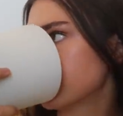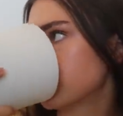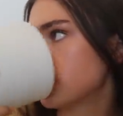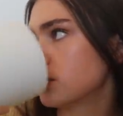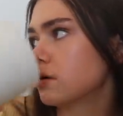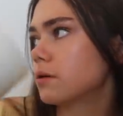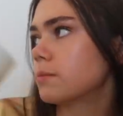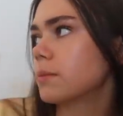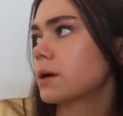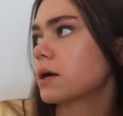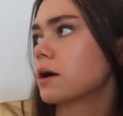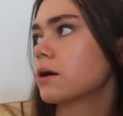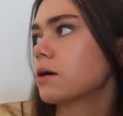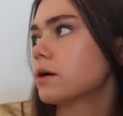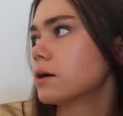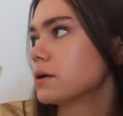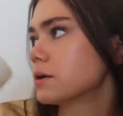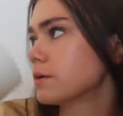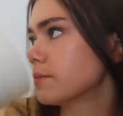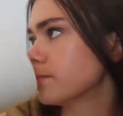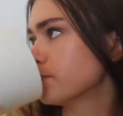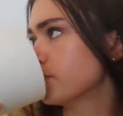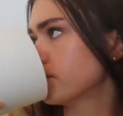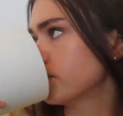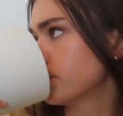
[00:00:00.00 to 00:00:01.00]
Oh my
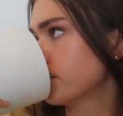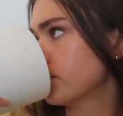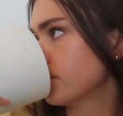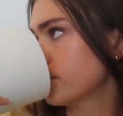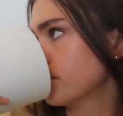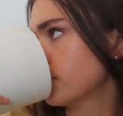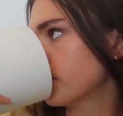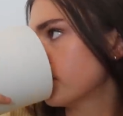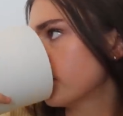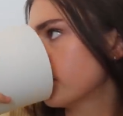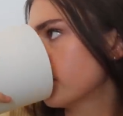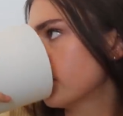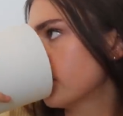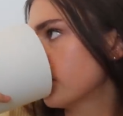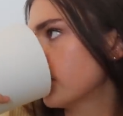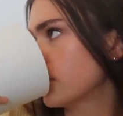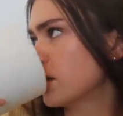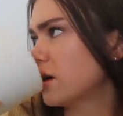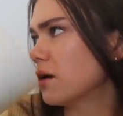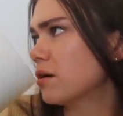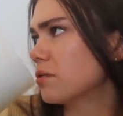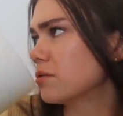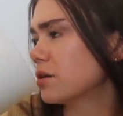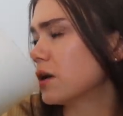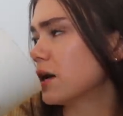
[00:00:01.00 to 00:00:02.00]
god.
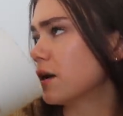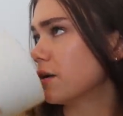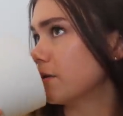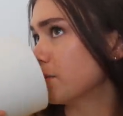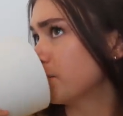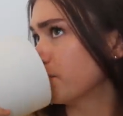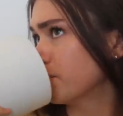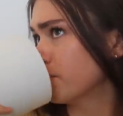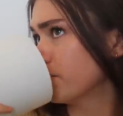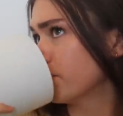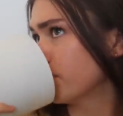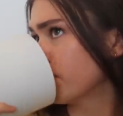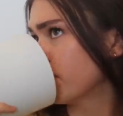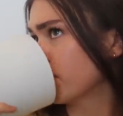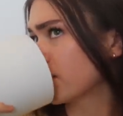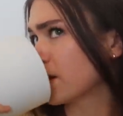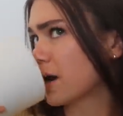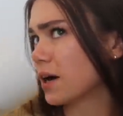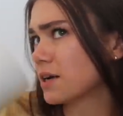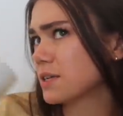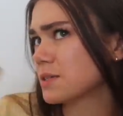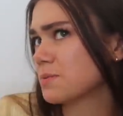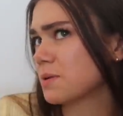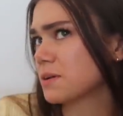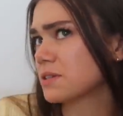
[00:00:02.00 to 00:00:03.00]
Oh no.
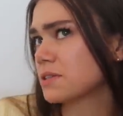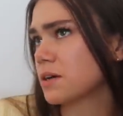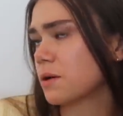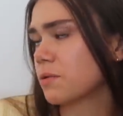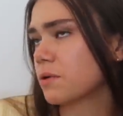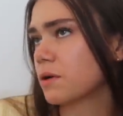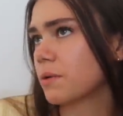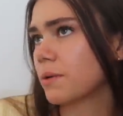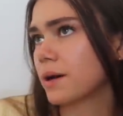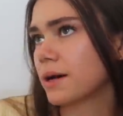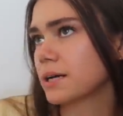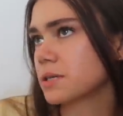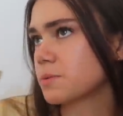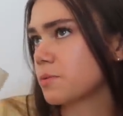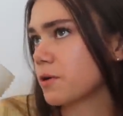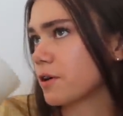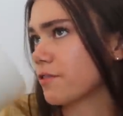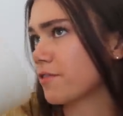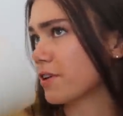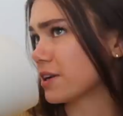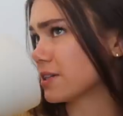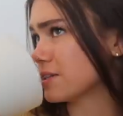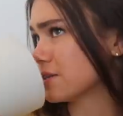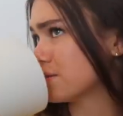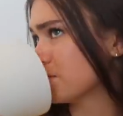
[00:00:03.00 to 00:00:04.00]
Kind of smells like one of my
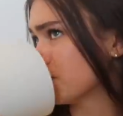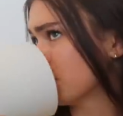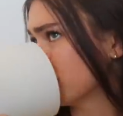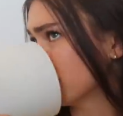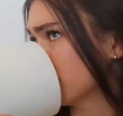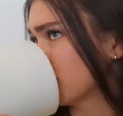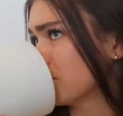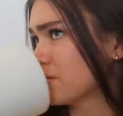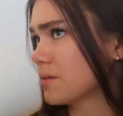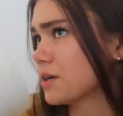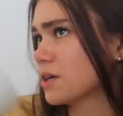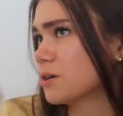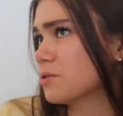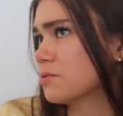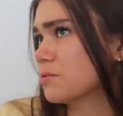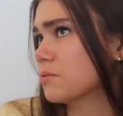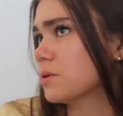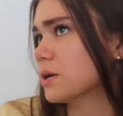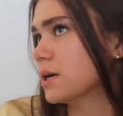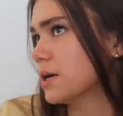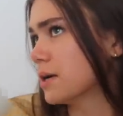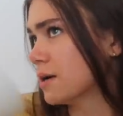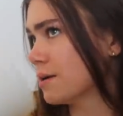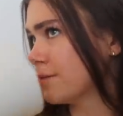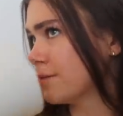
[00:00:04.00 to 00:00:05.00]
ex-boyfriends. Oh.